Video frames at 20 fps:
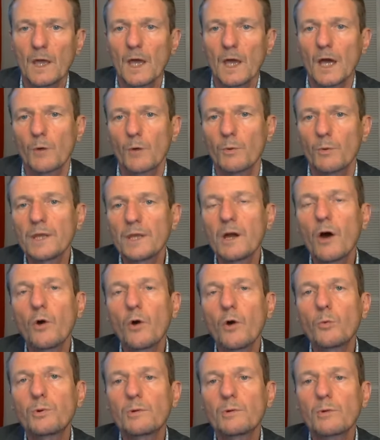We
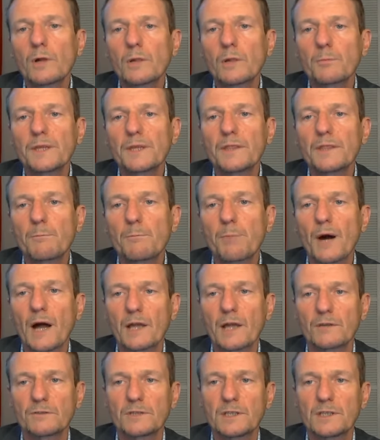hope we will be the
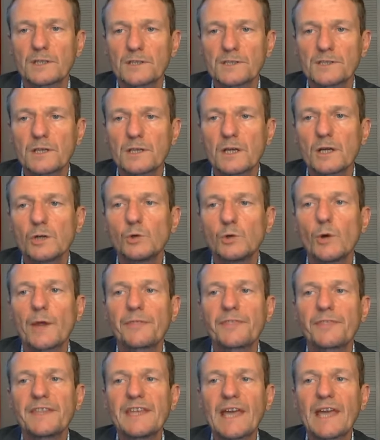pioneers who
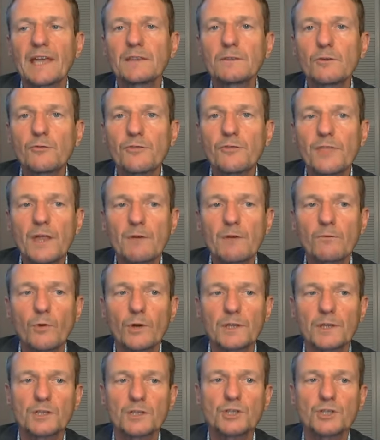at the end of their
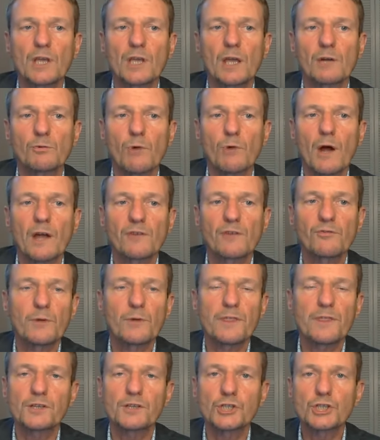voyage arrive
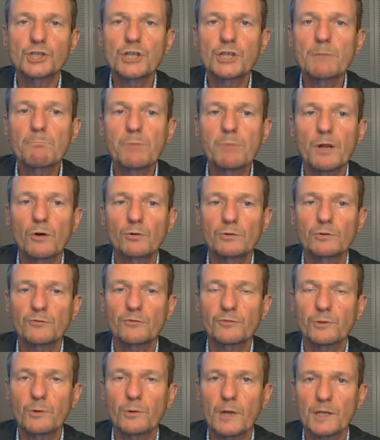with a shipload of
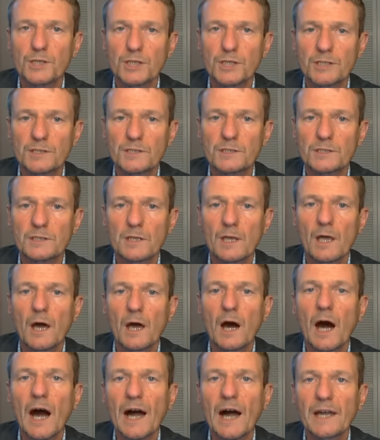treasures,
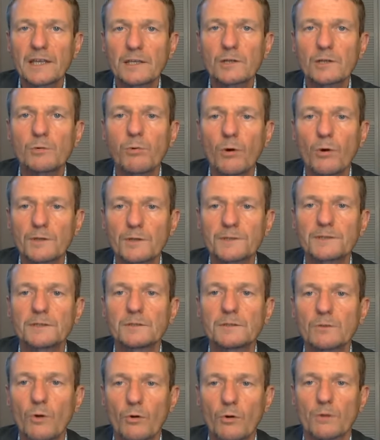high quality
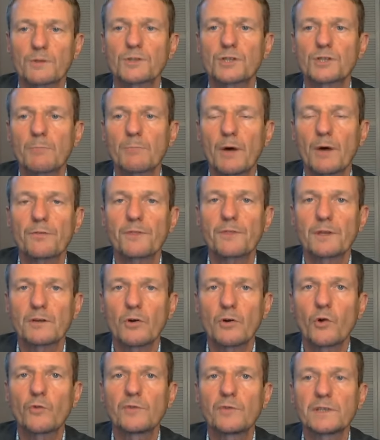knowledge about the
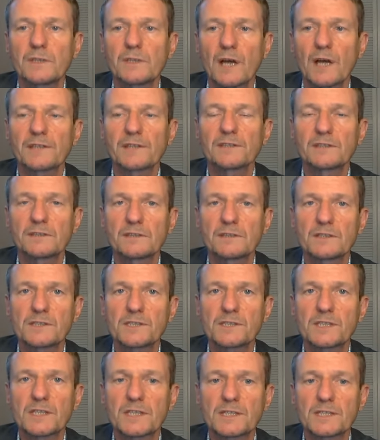COVID-19
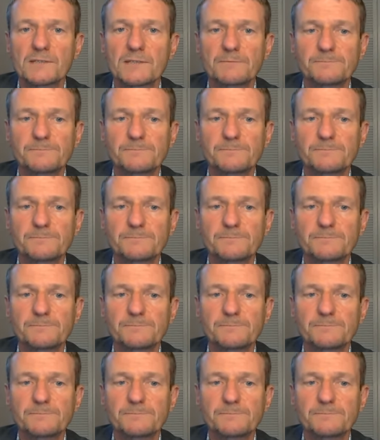disease.